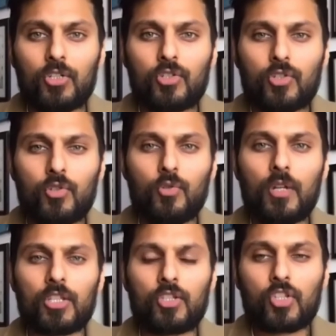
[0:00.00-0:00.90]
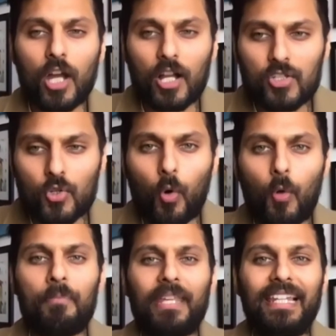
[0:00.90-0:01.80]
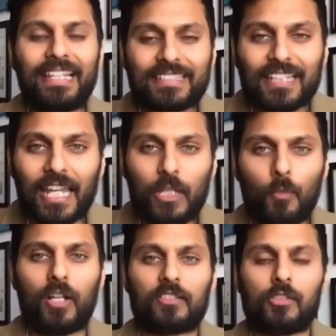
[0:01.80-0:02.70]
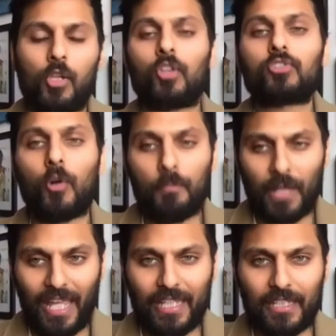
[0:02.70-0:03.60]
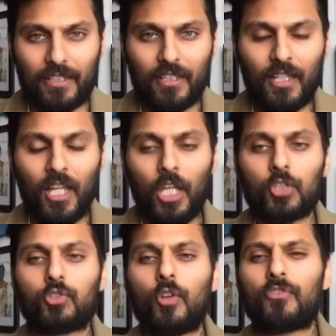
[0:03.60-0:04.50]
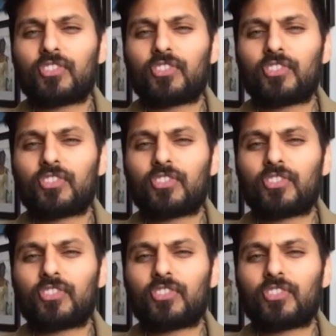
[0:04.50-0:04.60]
to judge or belittle anyone's loss or pain. So if